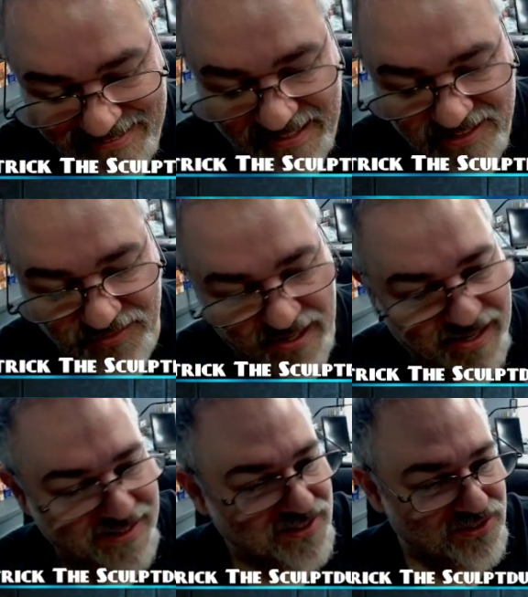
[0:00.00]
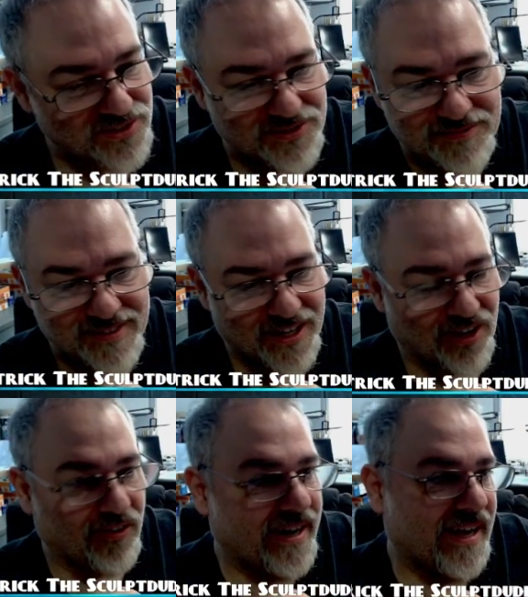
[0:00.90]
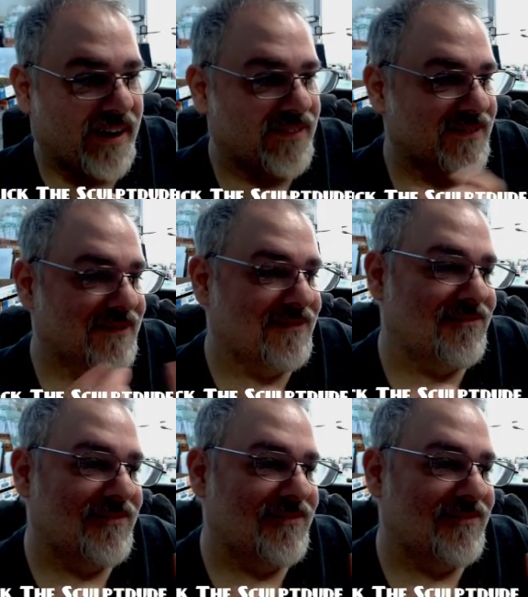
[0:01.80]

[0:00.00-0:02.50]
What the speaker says: That's fine. You can just, hang out and